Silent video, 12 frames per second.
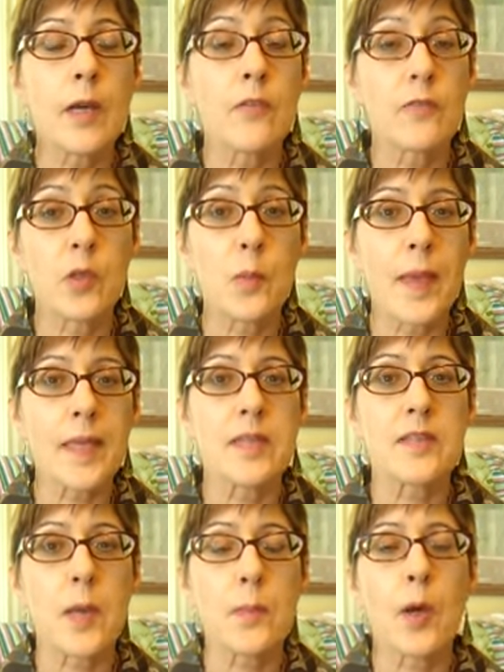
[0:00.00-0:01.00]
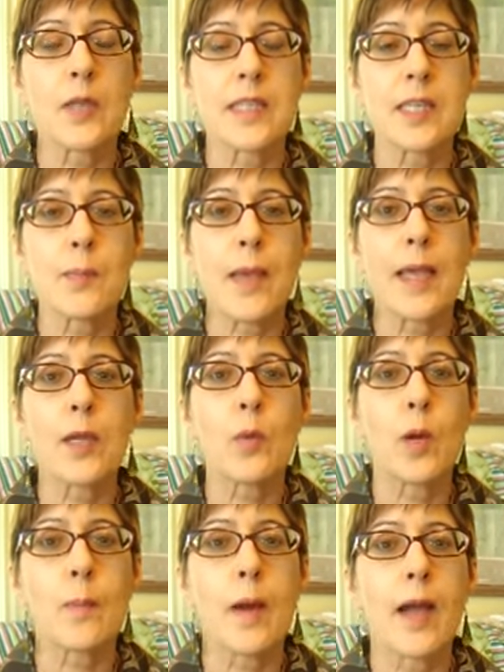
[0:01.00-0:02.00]
A few may end up on eBay
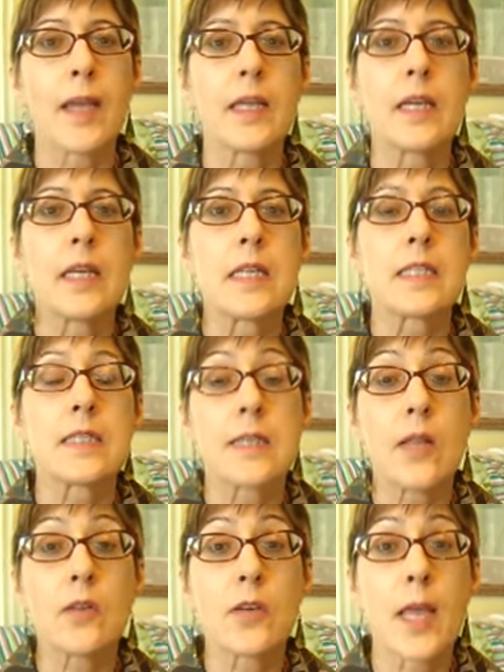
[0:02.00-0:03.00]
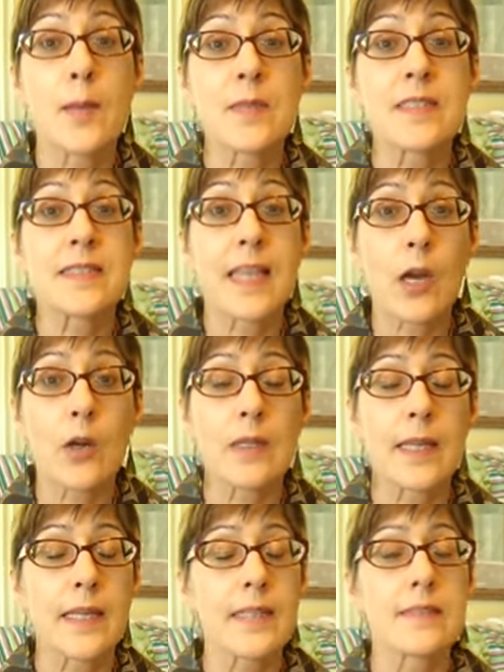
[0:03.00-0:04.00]
where my seller name is
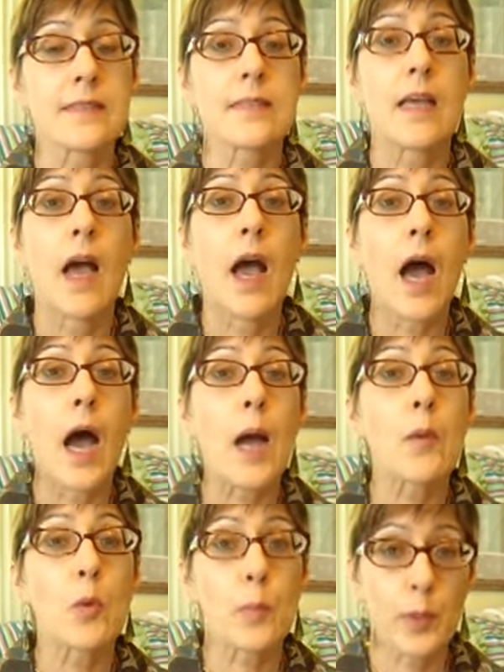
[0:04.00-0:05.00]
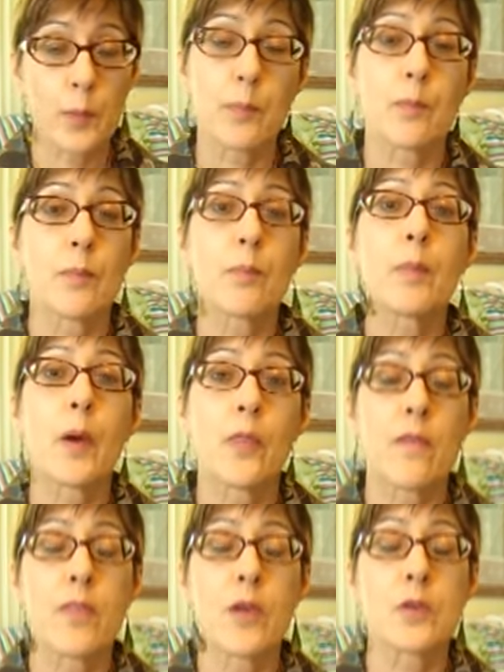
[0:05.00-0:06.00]
karalennox. I will put both
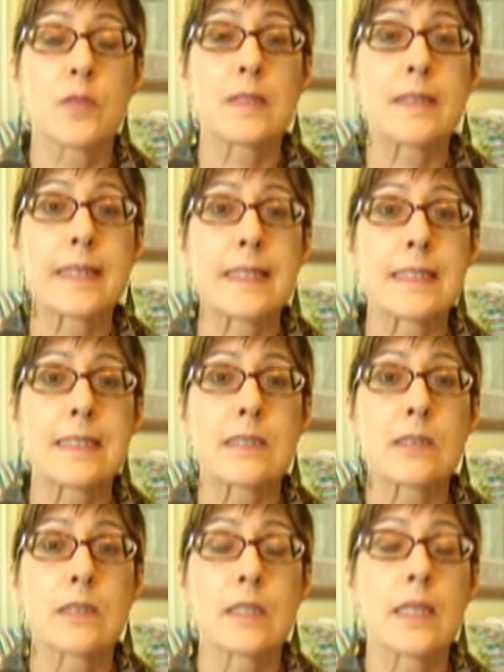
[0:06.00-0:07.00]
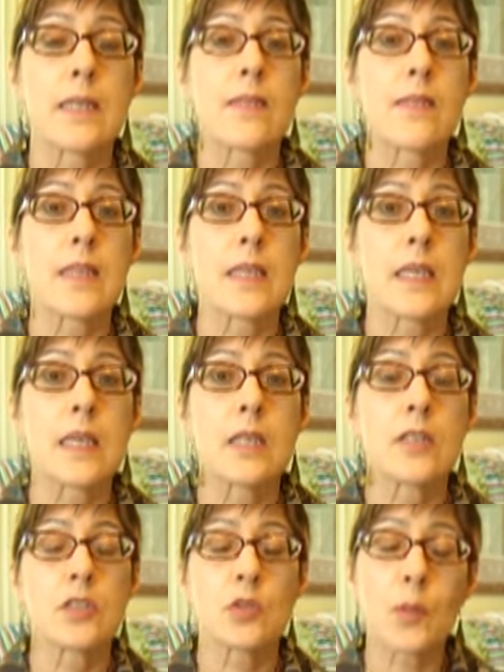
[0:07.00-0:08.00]
of those links in the
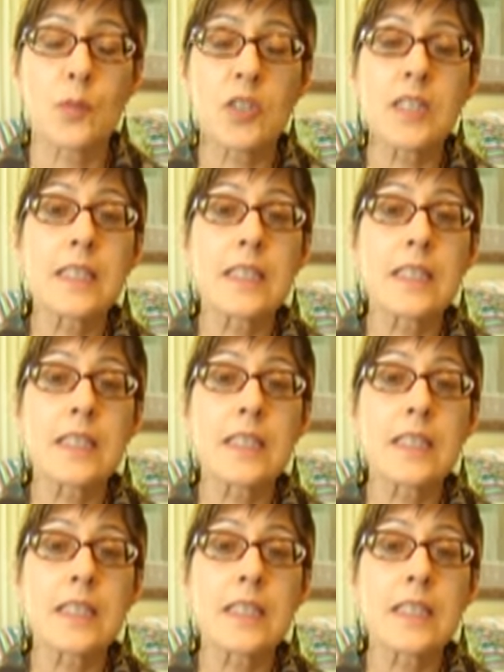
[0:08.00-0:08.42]
description.